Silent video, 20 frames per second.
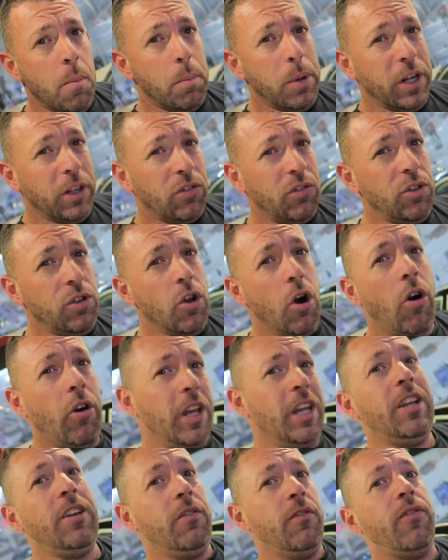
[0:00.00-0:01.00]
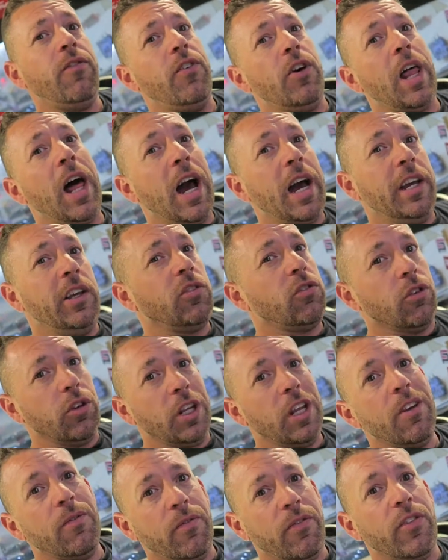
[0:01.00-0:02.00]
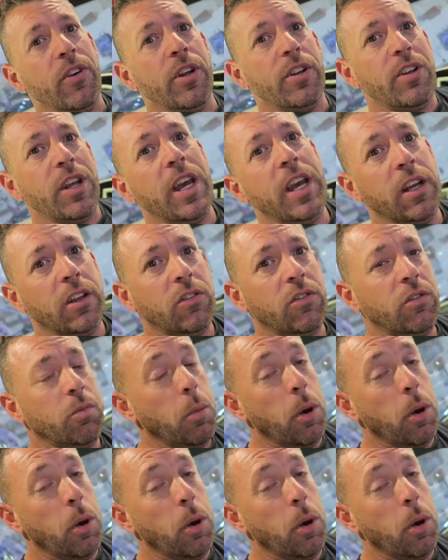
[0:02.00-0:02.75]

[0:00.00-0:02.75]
but it's not in for that, it's only in for a day,